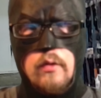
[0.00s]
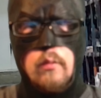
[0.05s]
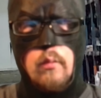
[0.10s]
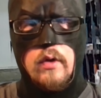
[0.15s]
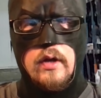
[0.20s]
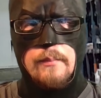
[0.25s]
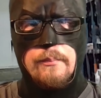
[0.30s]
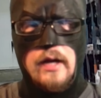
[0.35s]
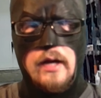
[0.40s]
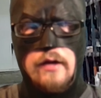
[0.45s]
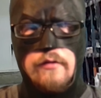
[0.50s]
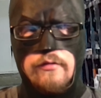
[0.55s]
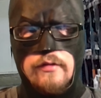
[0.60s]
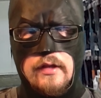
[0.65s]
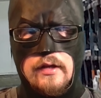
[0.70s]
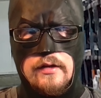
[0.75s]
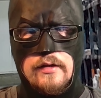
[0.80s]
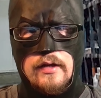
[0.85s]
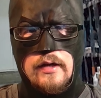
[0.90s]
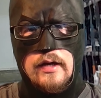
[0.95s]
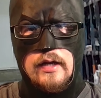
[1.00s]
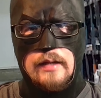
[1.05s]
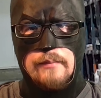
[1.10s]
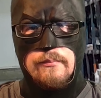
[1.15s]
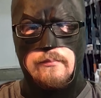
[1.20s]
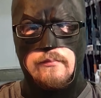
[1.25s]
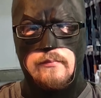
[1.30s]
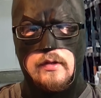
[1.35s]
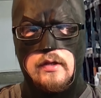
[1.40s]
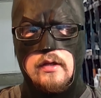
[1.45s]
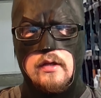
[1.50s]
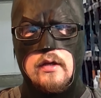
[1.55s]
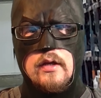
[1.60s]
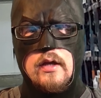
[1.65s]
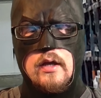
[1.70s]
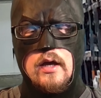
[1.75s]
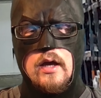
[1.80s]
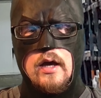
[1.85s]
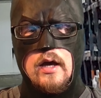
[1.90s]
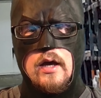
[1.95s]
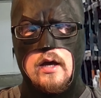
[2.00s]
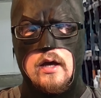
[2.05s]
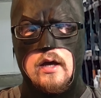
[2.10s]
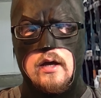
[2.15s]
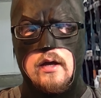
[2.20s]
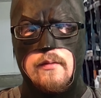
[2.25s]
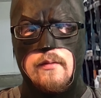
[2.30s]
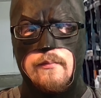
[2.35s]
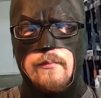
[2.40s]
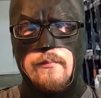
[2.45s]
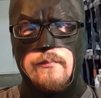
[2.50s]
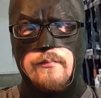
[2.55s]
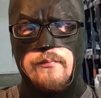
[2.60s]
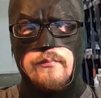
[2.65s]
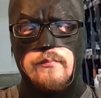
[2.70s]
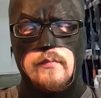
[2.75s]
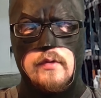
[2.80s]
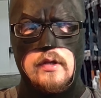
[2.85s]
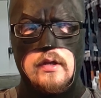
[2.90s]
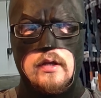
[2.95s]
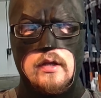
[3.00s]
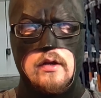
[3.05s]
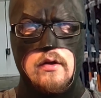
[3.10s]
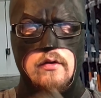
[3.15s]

one box at a time. You